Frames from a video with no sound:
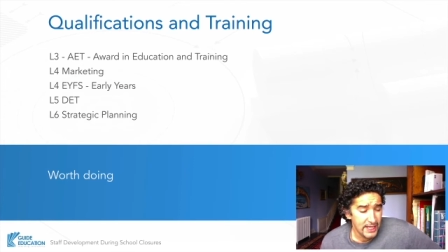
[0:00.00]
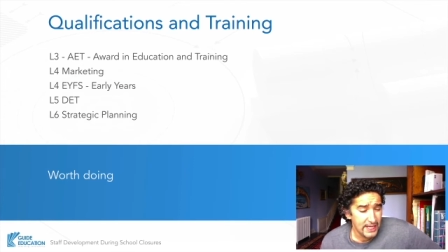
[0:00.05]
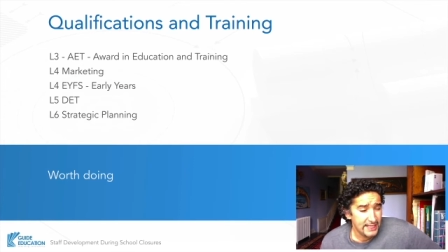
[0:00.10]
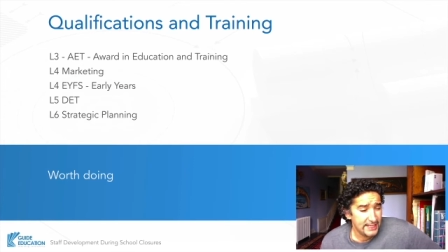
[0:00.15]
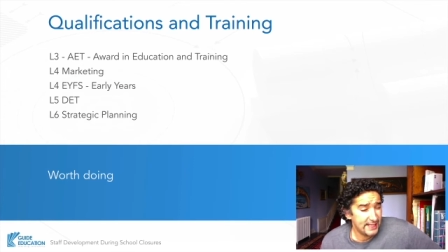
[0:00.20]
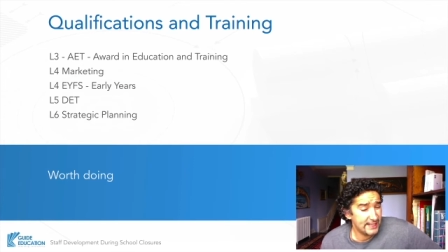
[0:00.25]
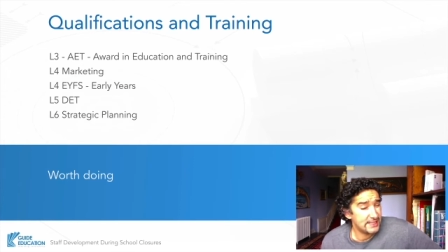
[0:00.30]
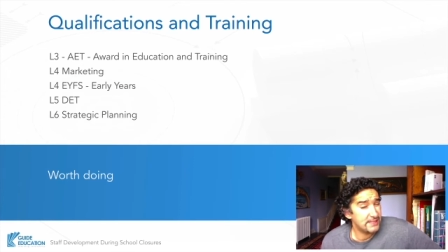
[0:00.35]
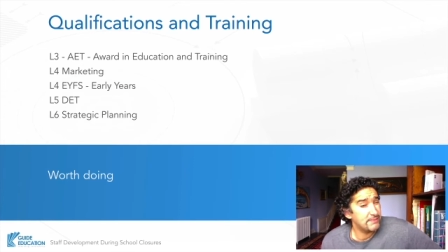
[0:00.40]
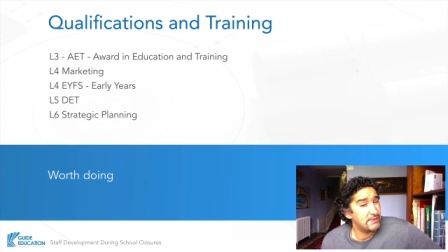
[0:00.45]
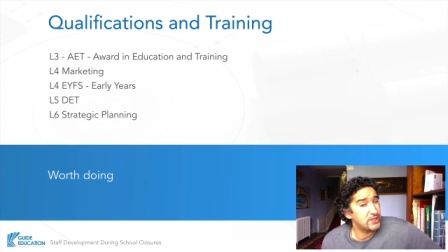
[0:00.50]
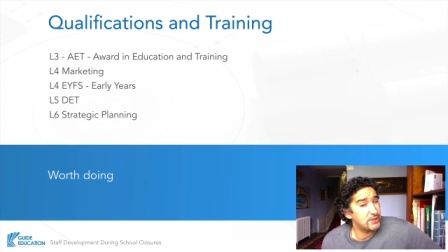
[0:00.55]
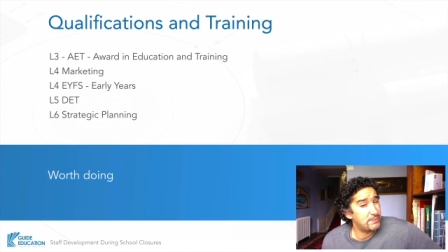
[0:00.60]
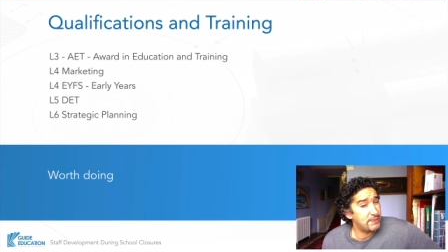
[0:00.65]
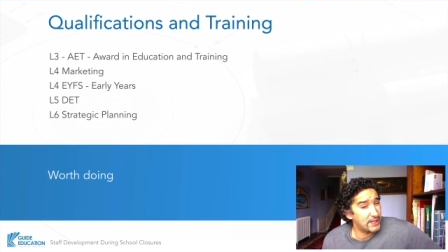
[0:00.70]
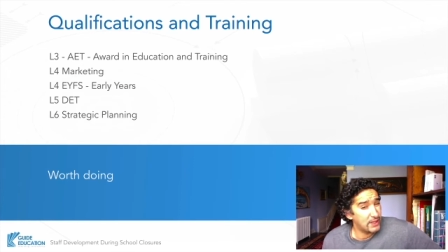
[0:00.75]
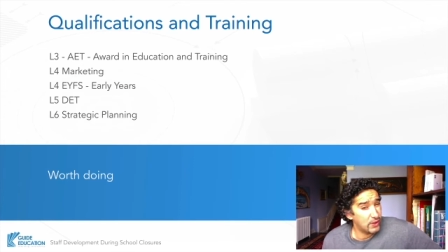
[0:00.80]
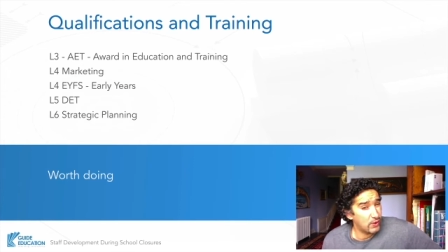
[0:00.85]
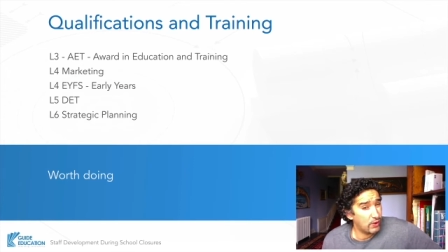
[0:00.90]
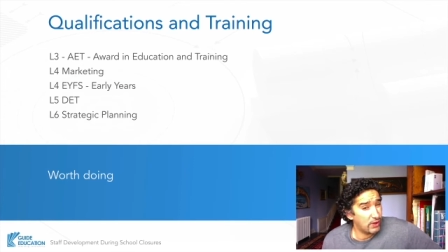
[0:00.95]
Now, it's a much
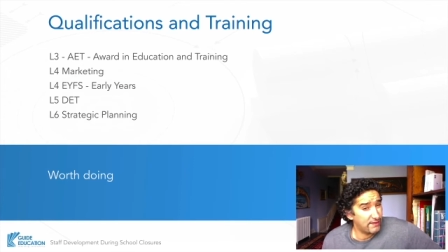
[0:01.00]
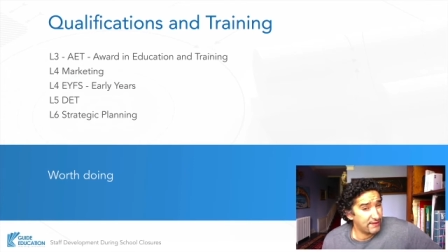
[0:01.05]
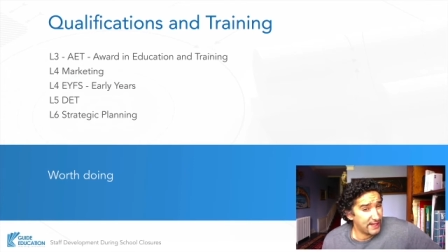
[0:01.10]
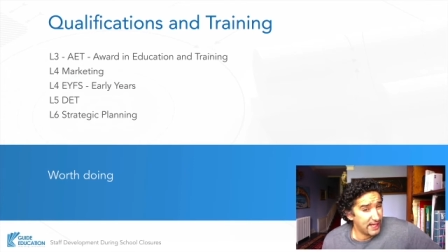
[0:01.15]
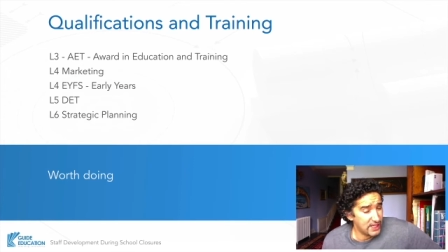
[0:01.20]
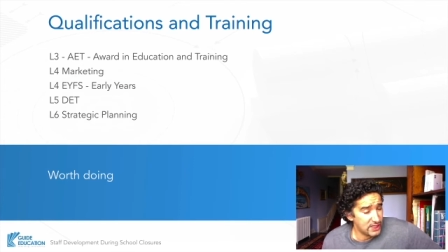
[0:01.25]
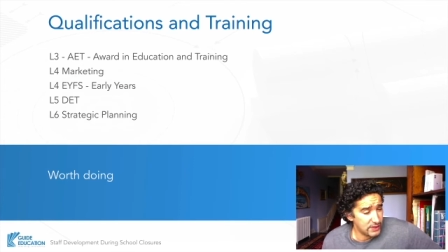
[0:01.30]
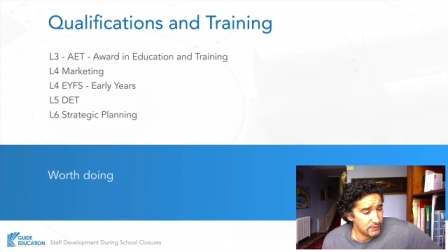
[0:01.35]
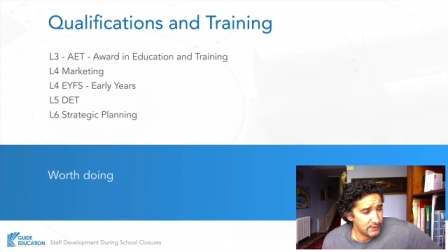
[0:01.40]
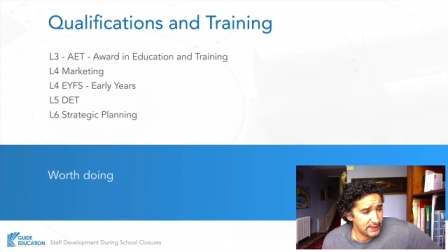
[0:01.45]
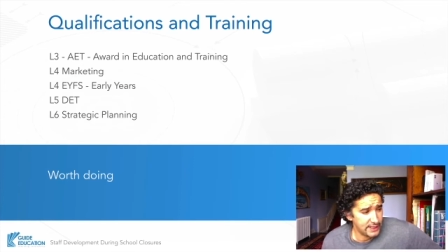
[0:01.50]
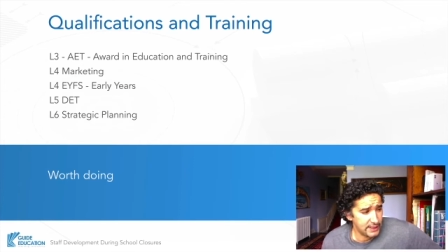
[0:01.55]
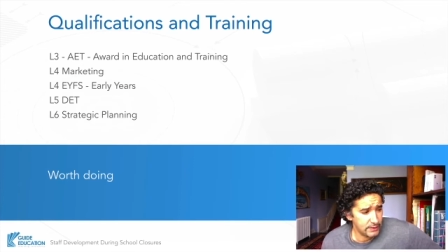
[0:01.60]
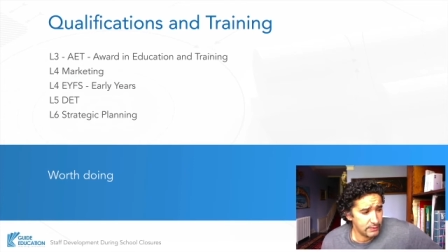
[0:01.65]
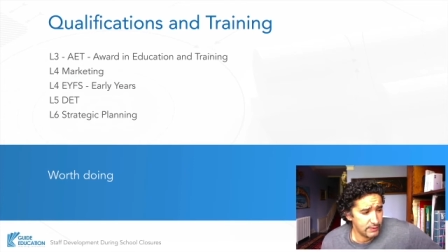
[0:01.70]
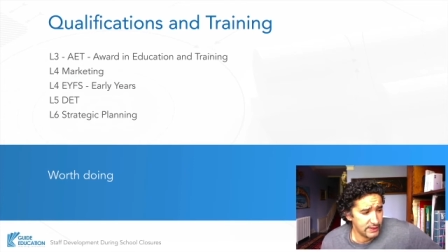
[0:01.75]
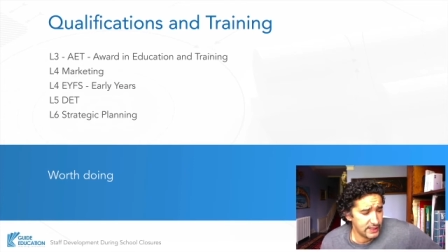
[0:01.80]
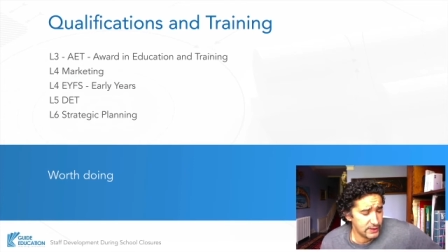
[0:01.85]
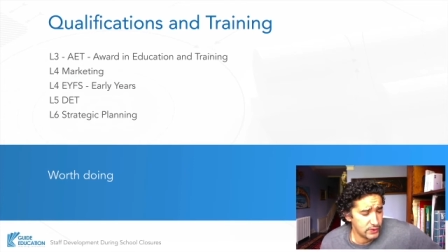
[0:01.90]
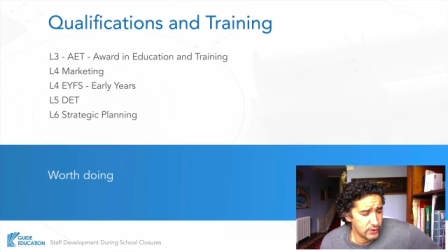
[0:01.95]
bigger qualification. We
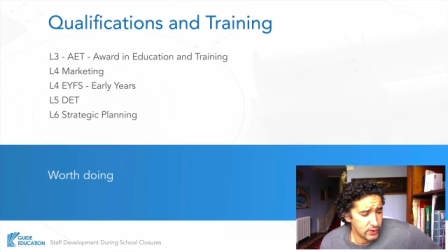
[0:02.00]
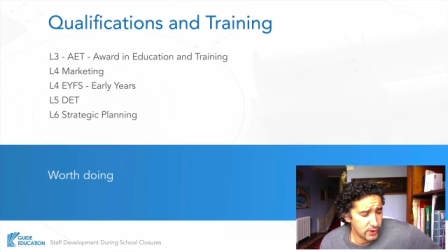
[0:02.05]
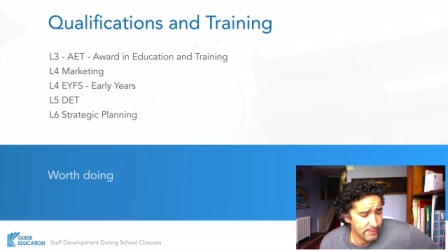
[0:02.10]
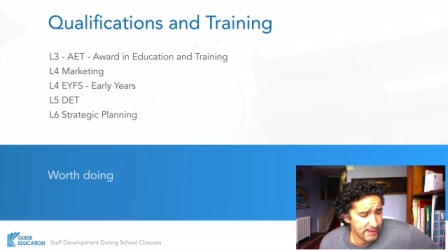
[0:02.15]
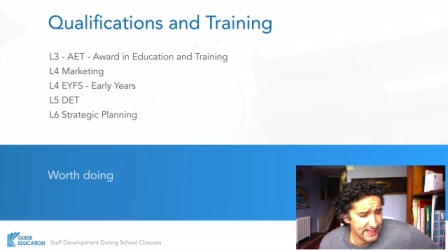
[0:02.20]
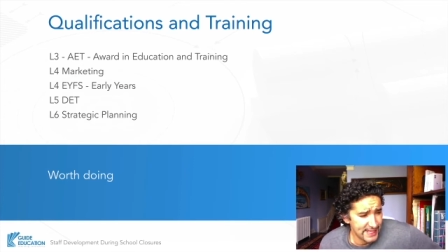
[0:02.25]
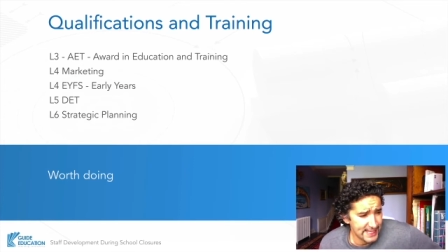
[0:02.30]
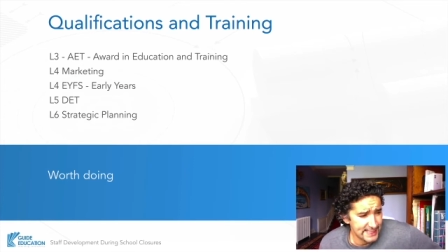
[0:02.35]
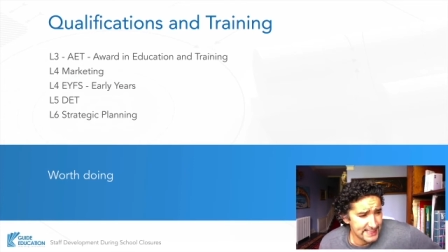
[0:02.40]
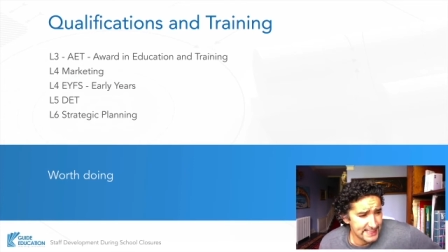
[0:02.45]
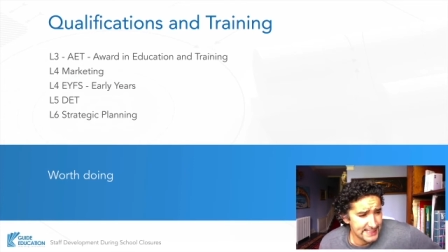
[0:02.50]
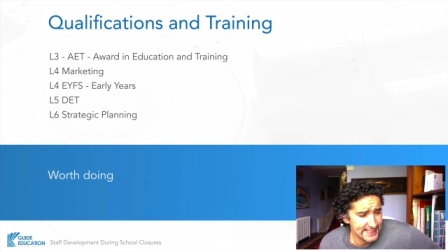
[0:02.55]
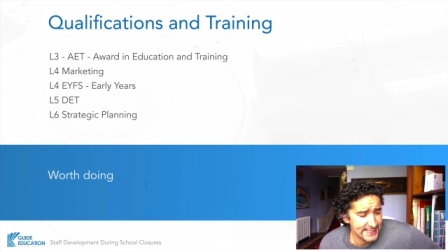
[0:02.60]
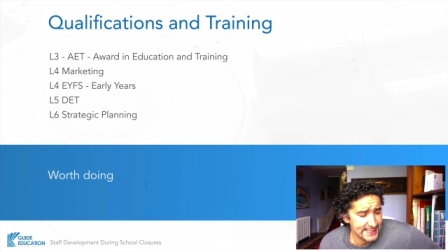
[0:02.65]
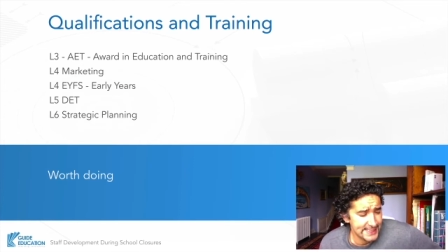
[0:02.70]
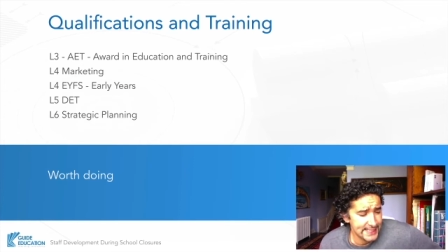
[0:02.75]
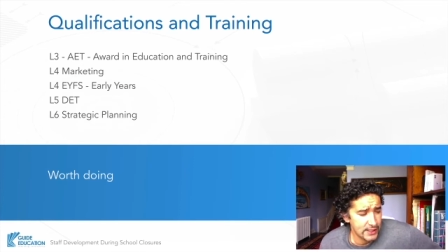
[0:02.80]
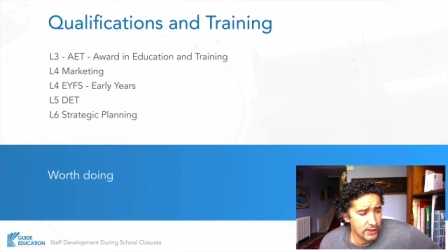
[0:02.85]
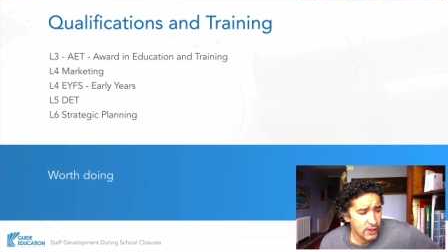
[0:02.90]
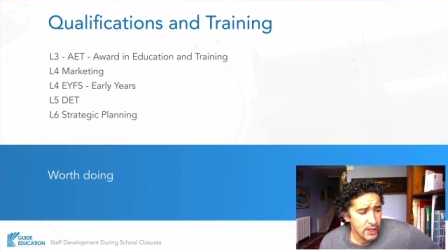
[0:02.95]
can talk about that in
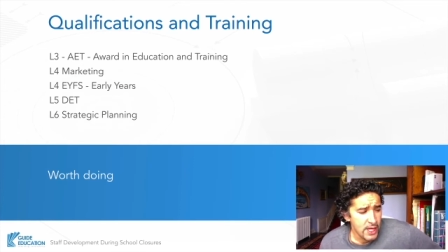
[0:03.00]
detail,